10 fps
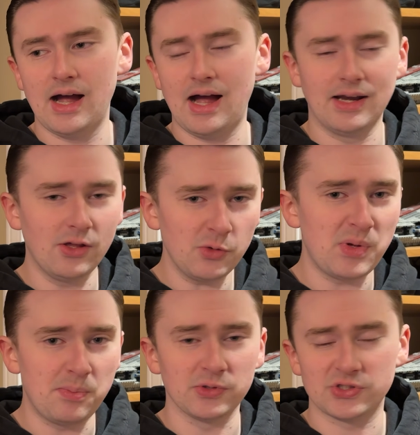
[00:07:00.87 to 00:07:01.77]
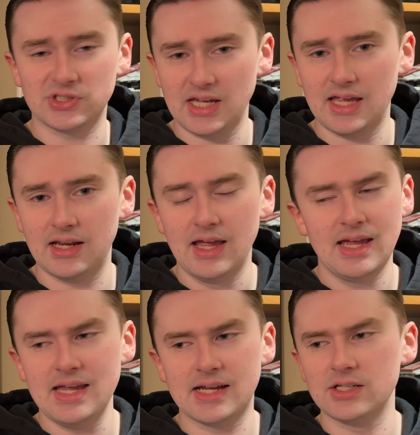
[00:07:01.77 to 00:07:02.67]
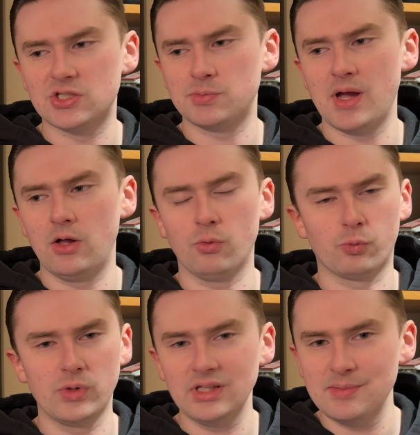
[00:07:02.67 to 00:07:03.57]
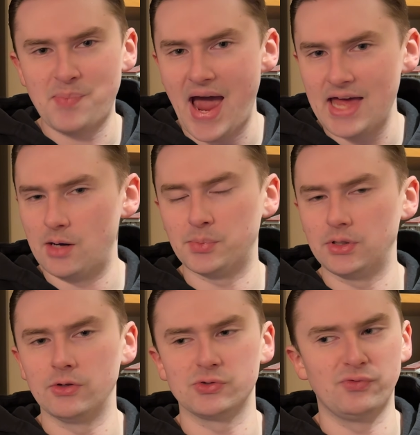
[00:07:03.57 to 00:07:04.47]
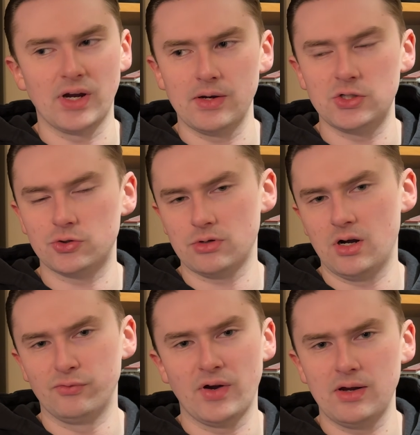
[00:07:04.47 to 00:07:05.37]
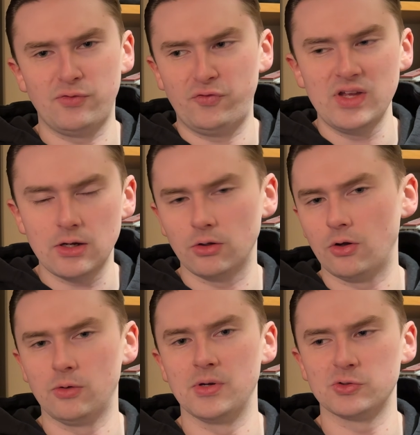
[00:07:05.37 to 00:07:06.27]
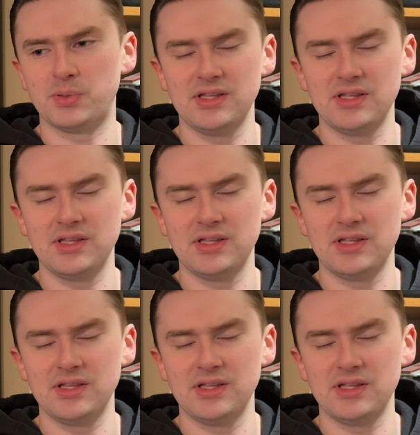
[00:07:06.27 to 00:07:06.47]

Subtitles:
On other people's skin, it could smell really bad up close, very strong, very fecal almost.